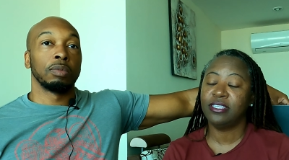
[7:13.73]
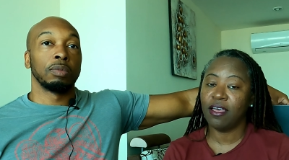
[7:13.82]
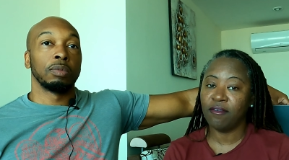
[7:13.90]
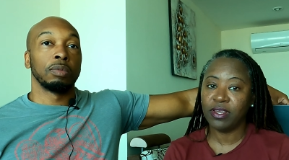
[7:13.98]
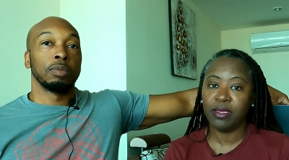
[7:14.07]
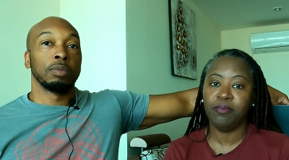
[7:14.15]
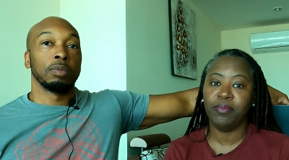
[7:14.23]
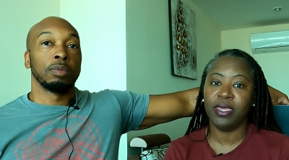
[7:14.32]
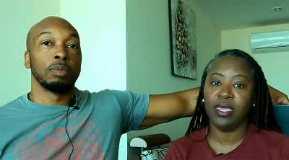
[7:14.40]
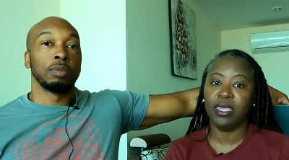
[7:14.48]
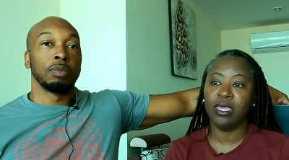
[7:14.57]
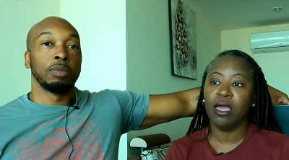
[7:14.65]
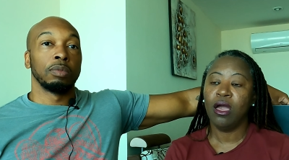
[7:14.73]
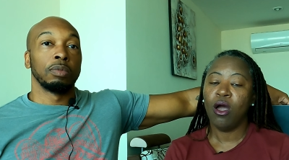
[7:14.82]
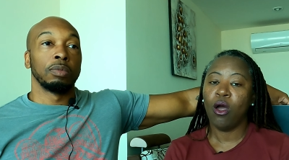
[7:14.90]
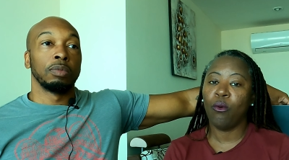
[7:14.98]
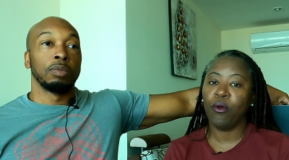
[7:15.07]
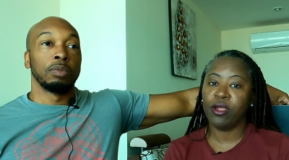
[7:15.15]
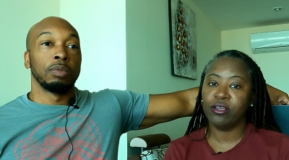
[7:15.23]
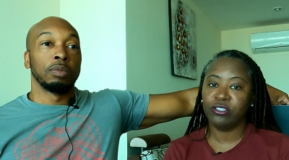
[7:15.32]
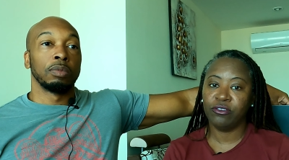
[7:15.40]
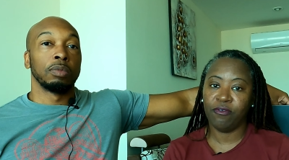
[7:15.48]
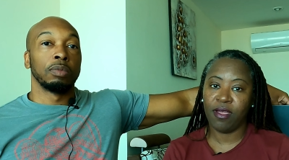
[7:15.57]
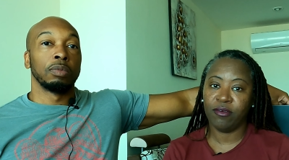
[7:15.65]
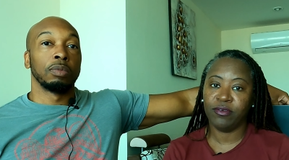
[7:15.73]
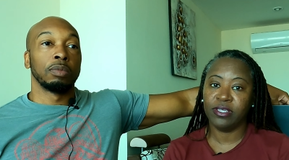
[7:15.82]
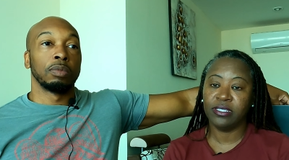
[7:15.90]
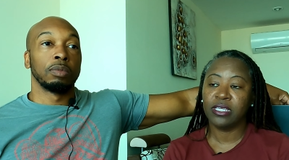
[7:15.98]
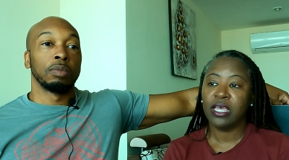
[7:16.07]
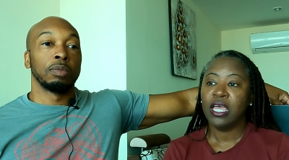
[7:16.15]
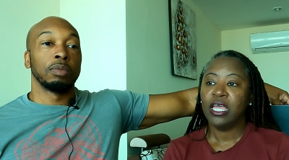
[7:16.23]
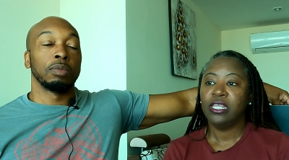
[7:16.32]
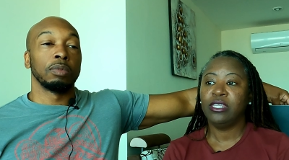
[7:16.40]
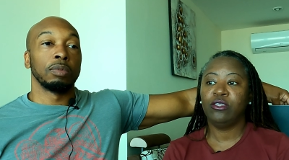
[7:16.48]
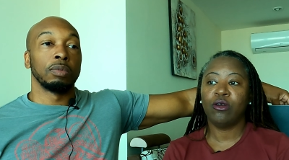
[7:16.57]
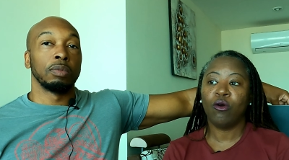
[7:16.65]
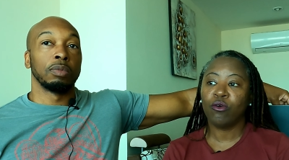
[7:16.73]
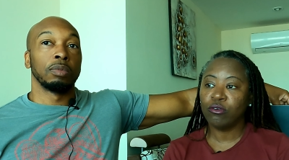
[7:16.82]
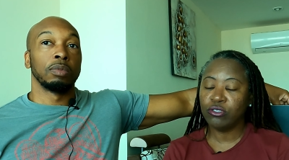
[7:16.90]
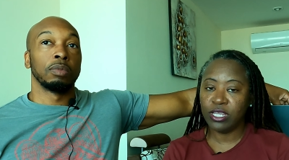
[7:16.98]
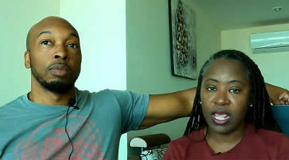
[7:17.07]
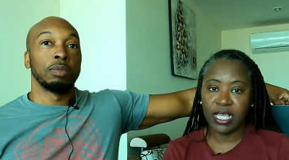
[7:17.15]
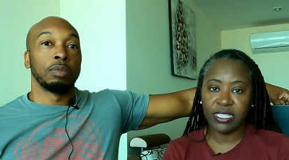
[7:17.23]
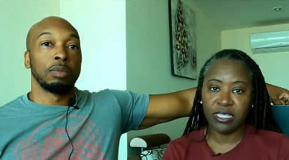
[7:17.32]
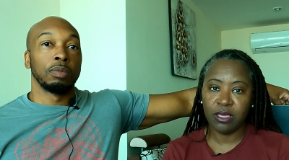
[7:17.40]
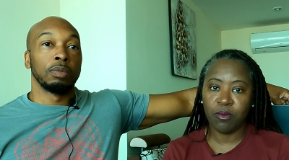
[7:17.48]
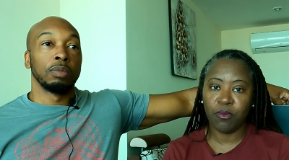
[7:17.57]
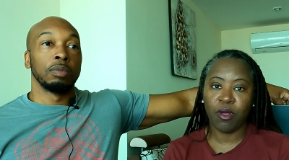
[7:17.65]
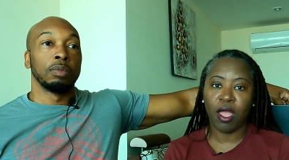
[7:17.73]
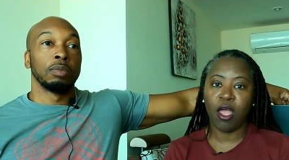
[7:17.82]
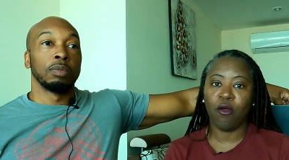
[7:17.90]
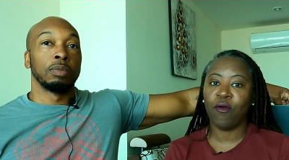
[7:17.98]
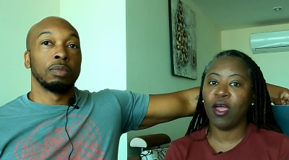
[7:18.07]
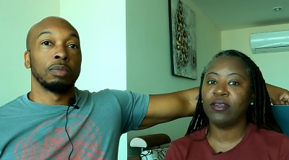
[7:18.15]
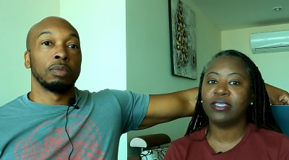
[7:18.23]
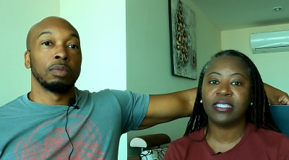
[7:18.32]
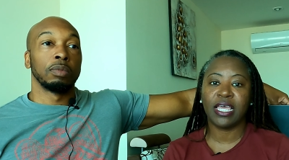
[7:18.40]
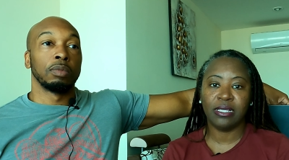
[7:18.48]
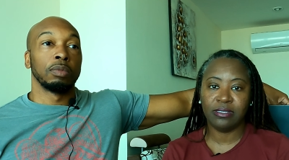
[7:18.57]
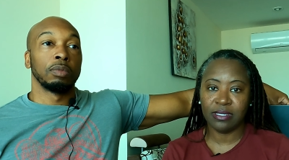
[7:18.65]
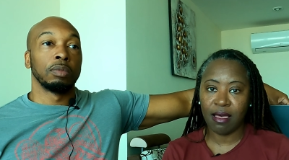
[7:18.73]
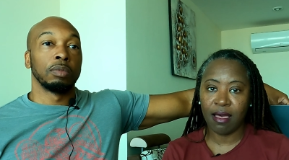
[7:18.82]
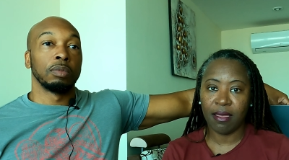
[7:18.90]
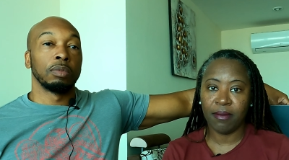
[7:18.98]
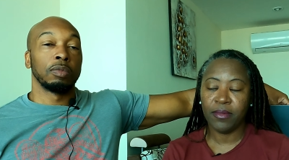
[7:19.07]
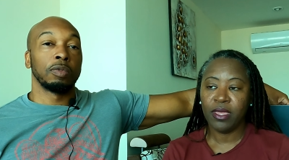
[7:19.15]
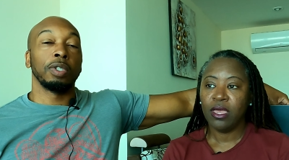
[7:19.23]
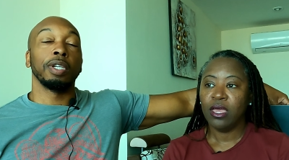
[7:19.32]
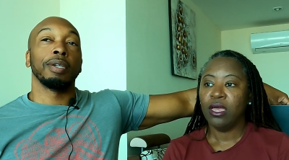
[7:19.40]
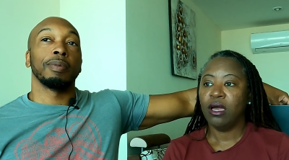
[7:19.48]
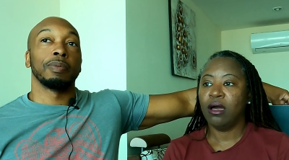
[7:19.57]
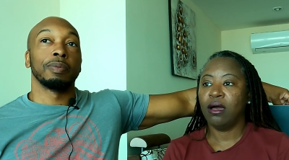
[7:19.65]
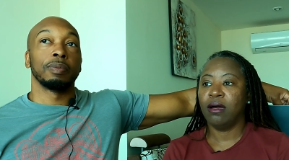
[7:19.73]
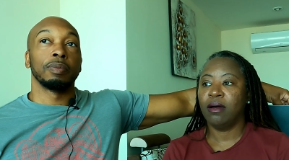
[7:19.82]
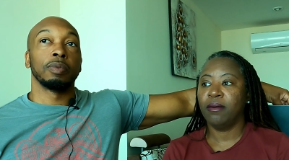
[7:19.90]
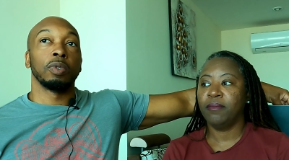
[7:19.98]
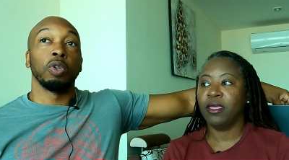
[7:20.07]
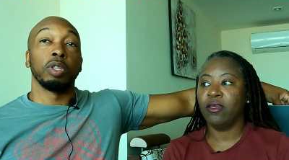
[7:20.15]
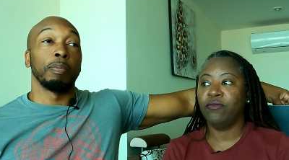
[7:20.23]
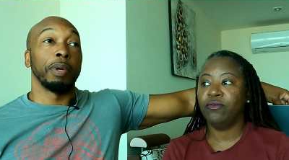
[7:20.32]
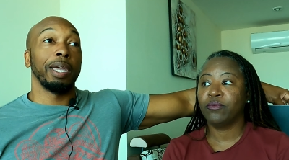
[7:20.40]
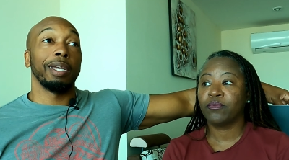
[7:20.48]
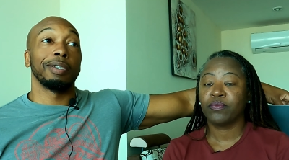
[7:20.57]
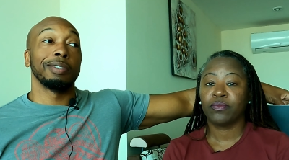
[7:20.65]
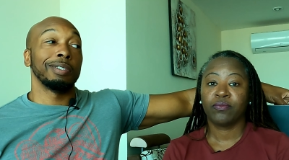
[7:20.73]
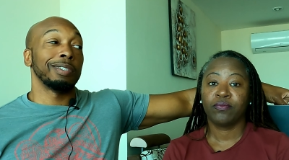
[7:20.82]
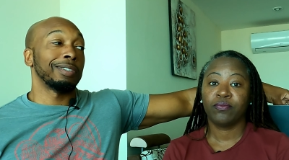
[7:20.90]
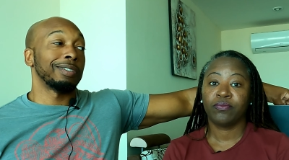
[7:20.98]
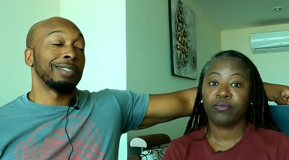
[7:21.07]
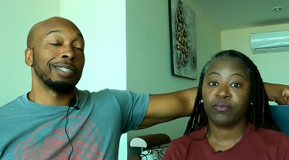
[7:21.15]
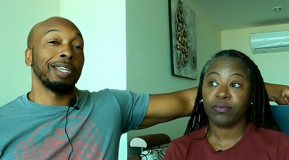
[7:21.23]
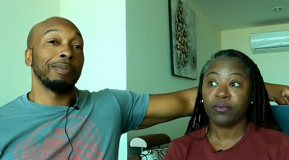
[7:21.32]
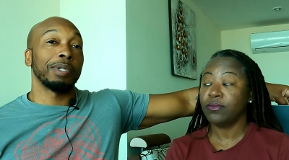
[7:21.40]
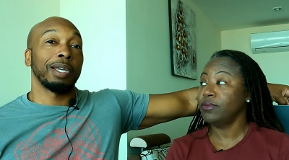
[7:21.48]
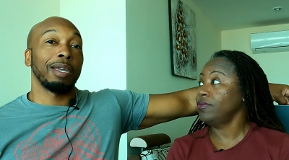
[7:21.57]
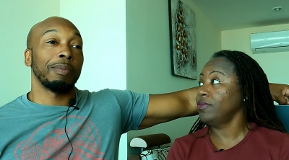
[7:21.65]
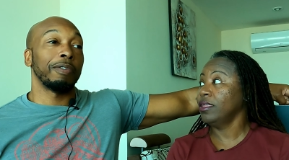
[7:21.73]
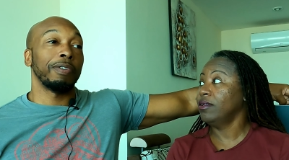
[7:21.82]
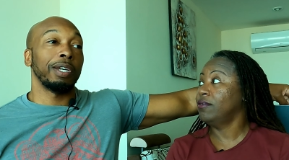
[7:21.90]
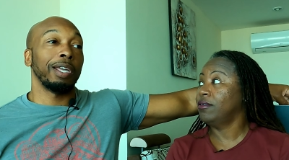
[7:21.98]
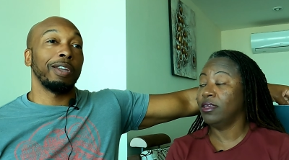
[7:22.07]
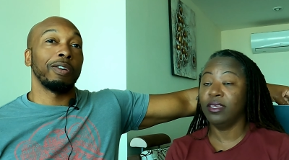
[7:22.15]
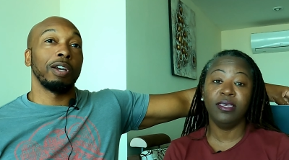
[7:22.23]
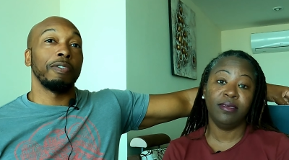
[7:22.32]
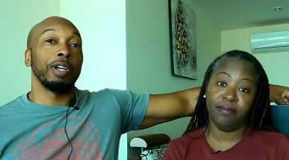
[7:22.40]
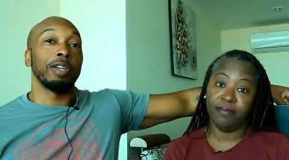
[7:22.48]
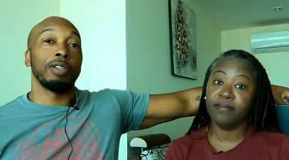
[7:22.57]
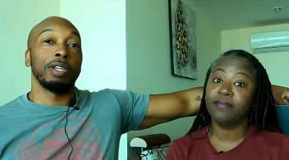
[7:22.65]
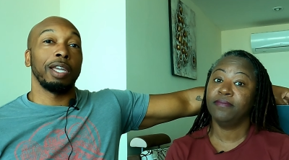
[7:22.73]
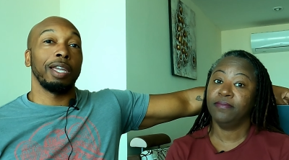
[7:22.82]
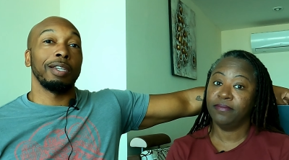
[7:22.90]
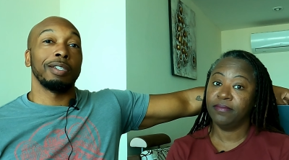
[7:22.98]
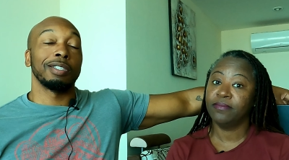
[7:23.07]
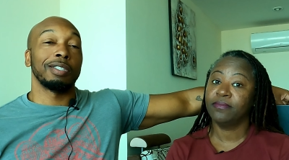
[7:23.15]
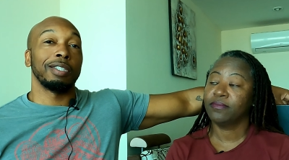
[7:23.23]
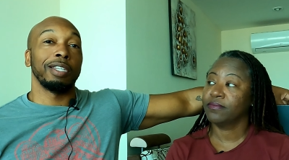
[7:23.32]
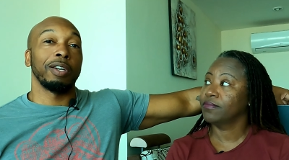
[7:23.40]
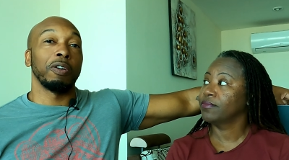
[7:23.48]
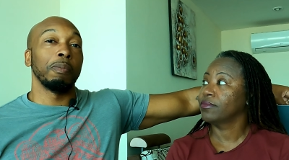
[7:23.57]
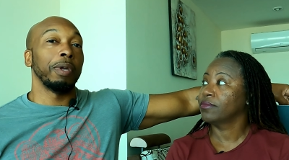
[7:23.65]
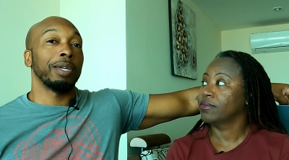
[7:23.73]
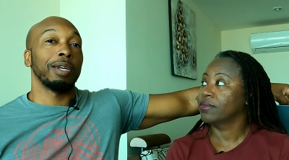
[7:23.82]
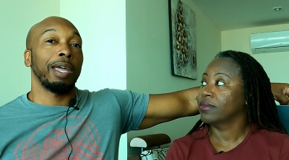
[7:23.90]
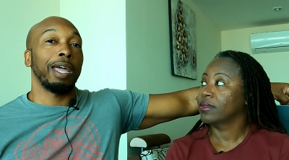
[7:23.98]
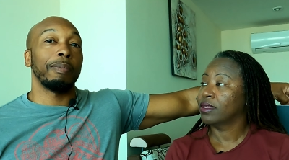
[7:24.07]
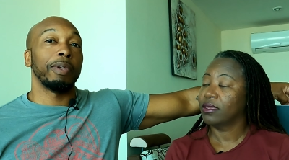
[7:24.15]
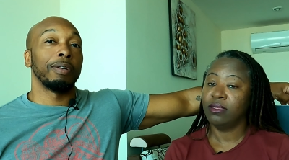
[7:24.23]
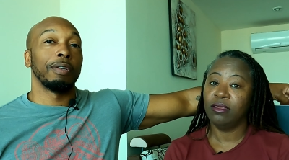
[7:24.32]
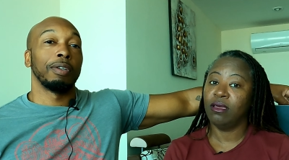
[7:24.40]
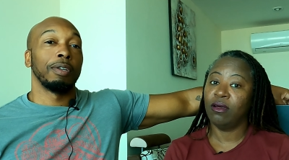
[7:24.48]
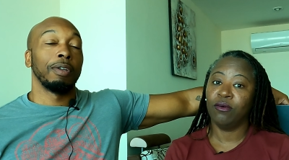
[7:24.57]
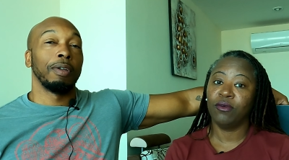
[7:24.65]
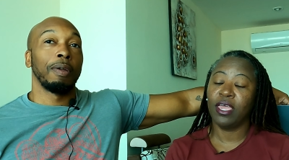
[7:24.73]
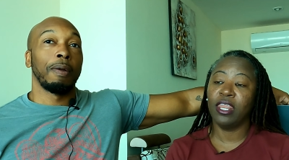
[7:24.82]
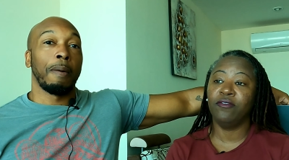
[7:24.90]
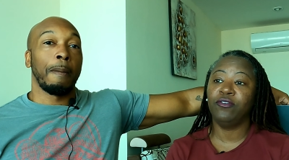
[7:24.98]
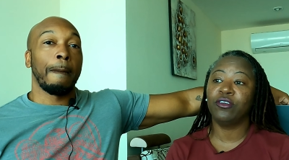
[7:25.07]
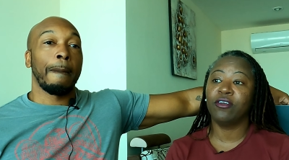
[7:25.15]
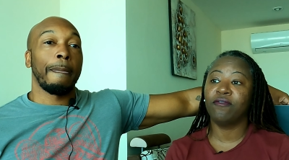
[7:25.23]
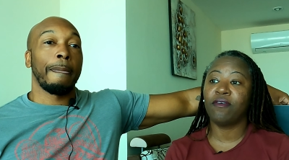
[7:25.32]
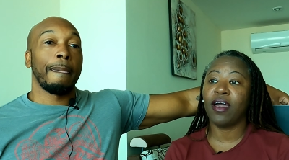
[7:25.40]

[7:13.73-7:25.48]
Speaker 1: definitely be aware of surroundings don't go to the ATM around the same time. Yeah.
Speaker 2: Um, or if, the bank, yeah, same time every day or every other day. Just yeah, don't make it a habit.
Speaker 1: No. And if you can